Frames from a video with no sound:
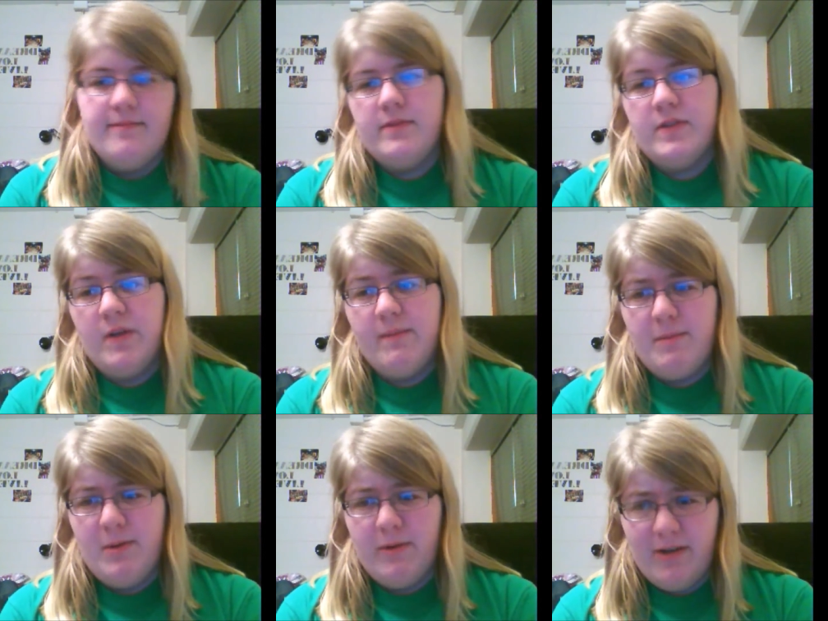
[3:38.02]
you might
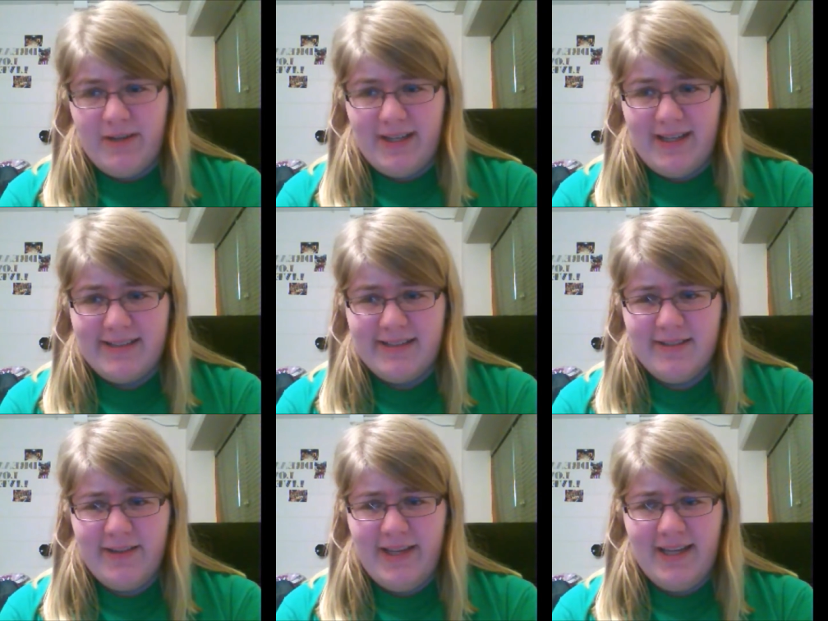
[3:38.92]
be wondering what classes
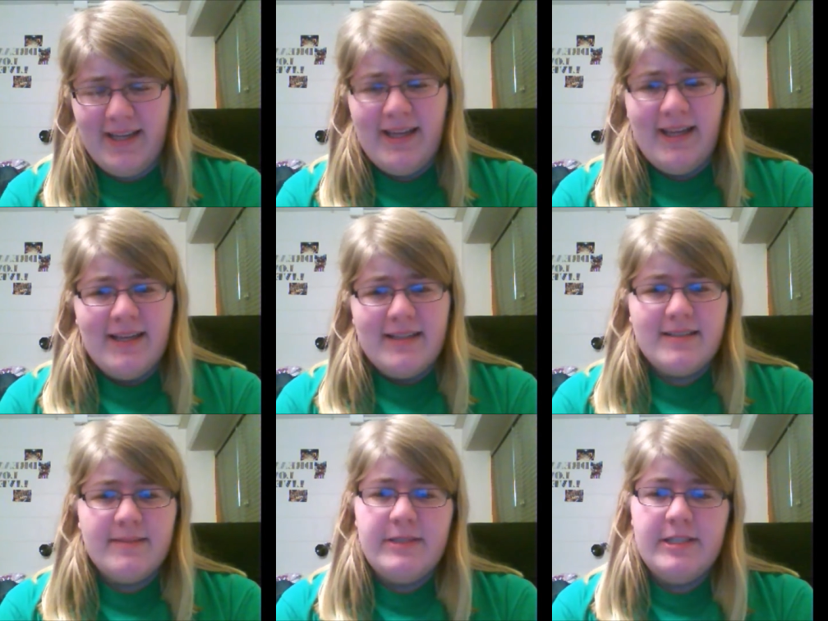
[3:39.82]
are like.
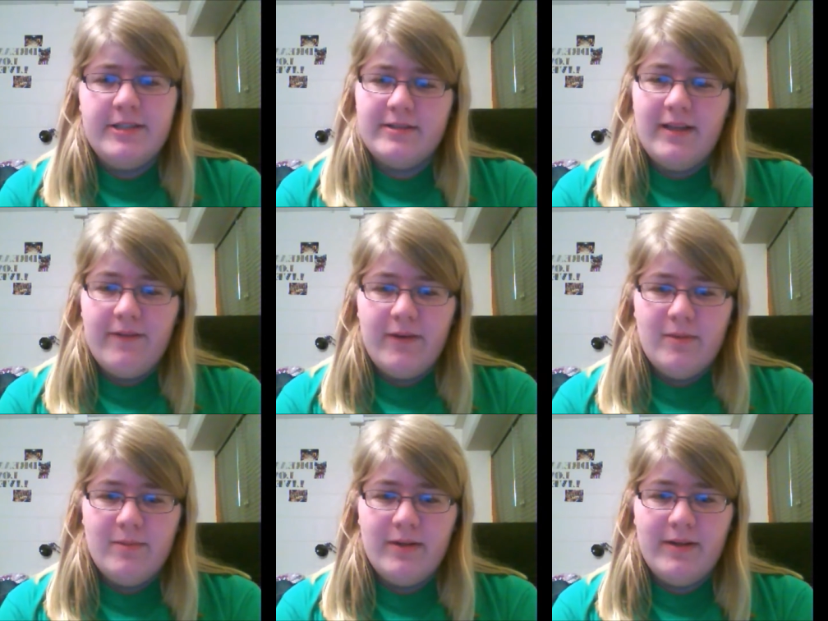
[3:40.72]
Some teachers love
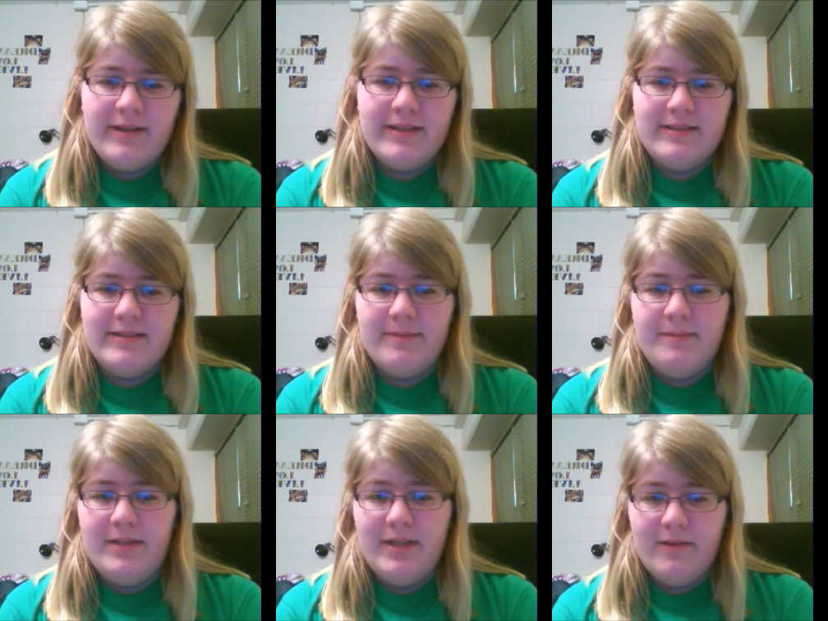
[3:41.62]
homework, some
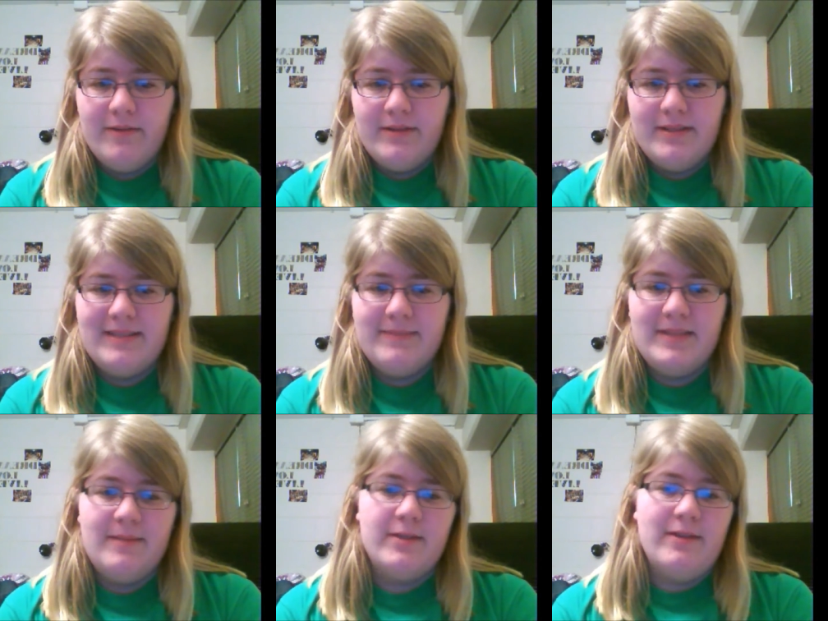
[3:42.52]
don't.
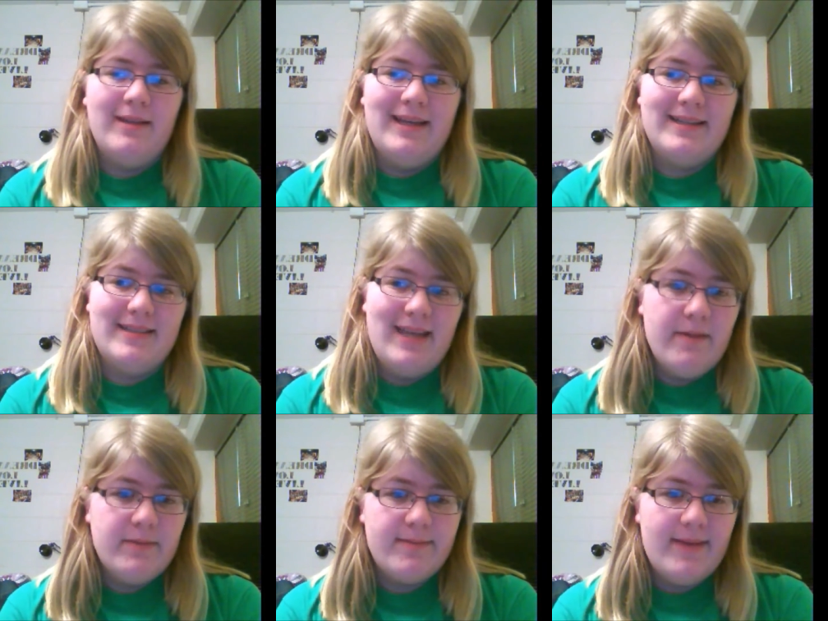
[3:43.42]
Sometimes only
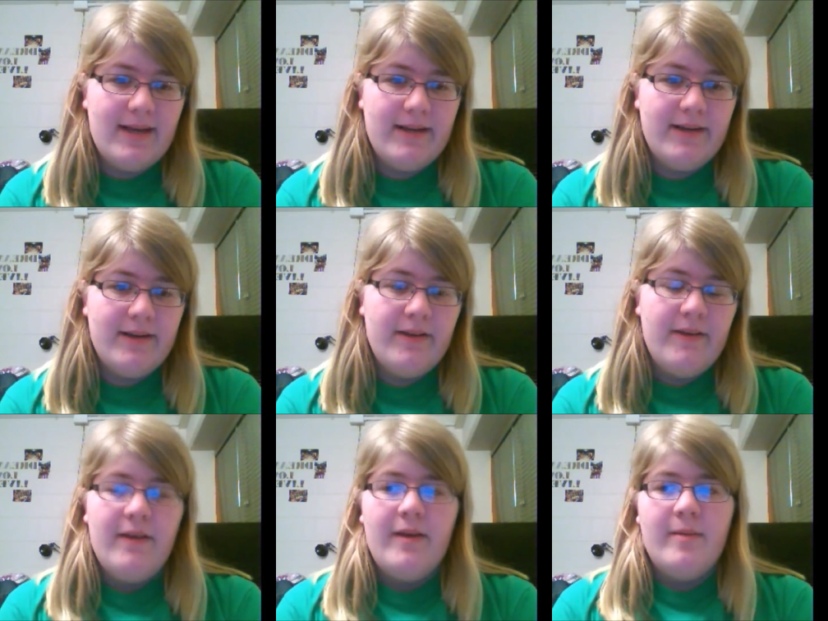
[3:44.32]
exams matter,
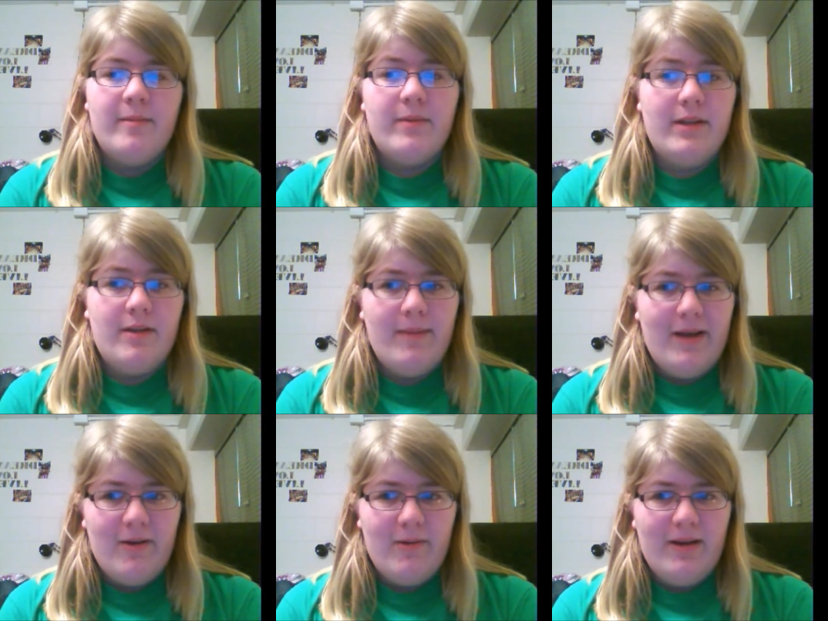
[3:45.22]
but no
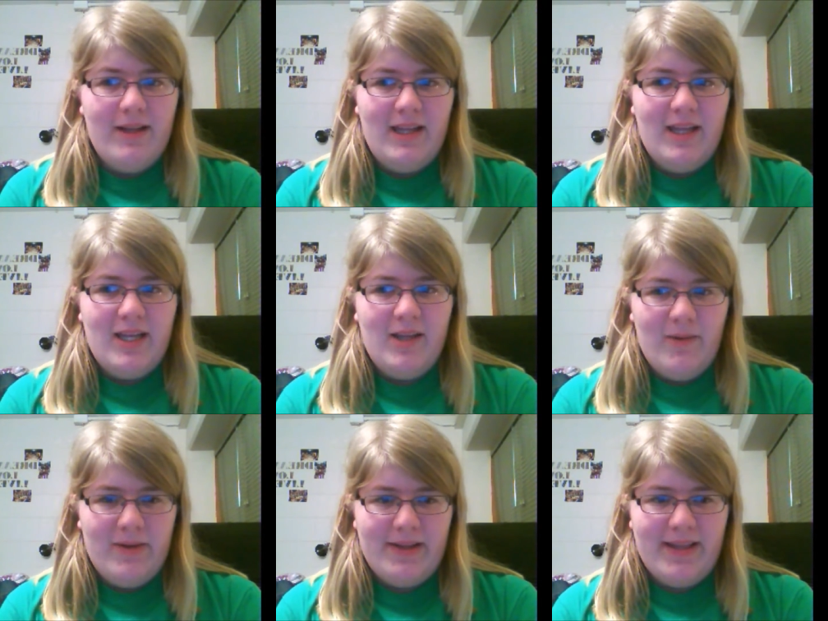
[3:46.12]
matter what, go
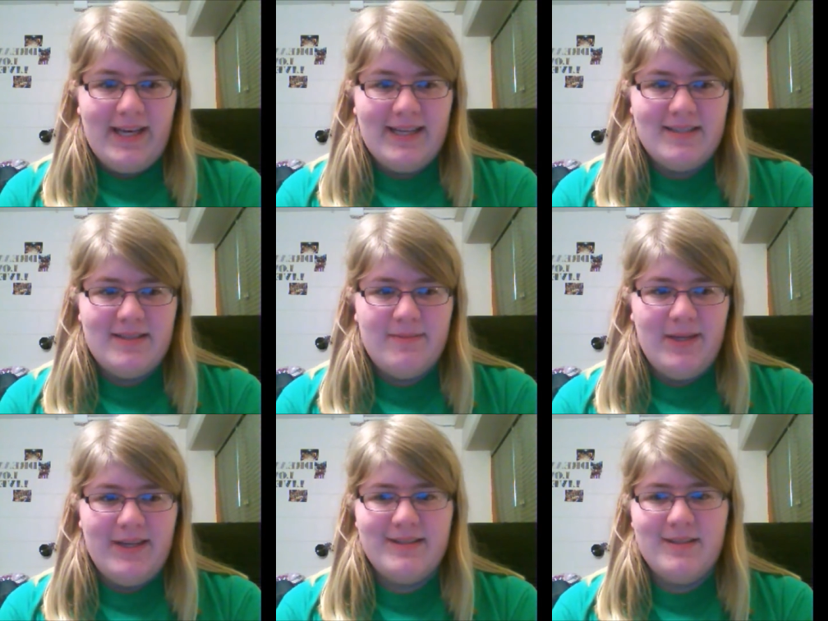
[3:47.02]
to class
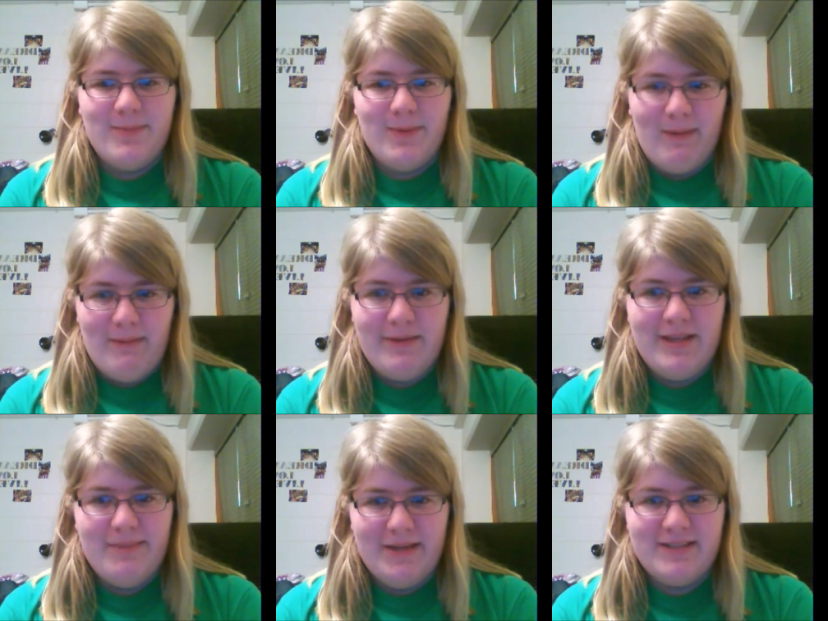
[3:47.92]
because it's probably
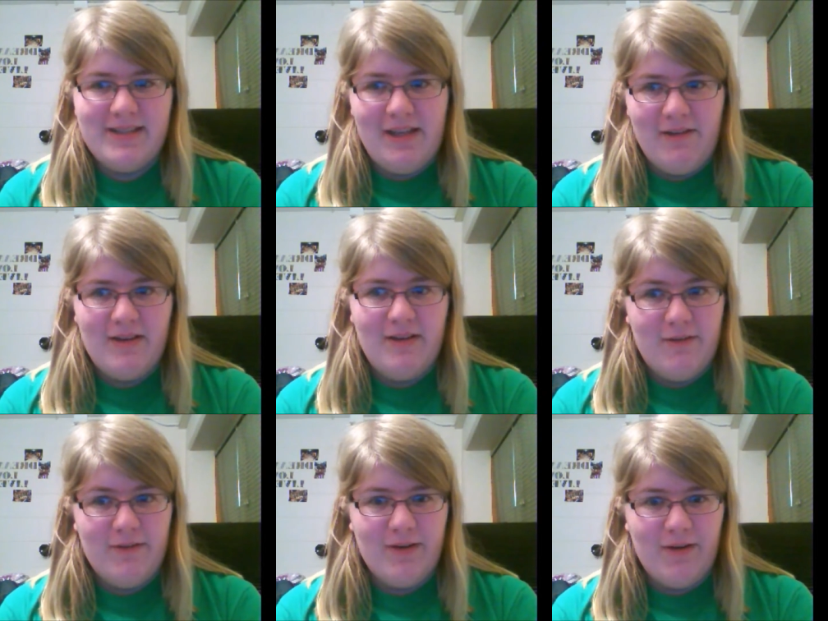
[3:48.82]
the best thing you can do
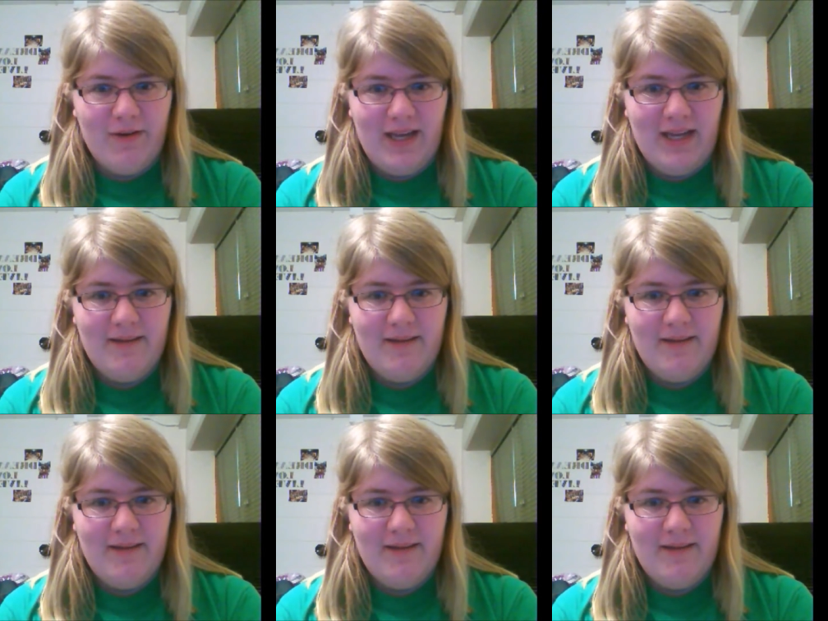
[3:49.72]
for your grade.